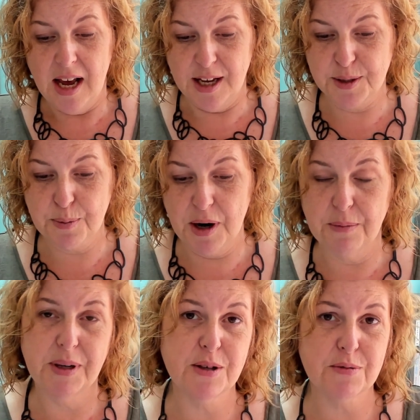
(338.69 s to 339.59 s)
as well,
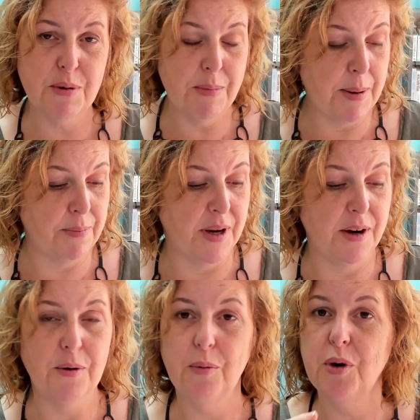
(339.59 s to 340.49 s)
because
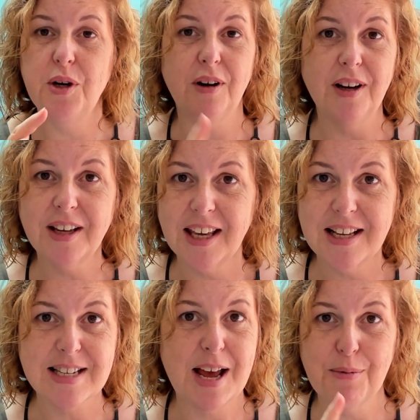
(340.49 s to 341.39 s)
remember, we're not looking at tech,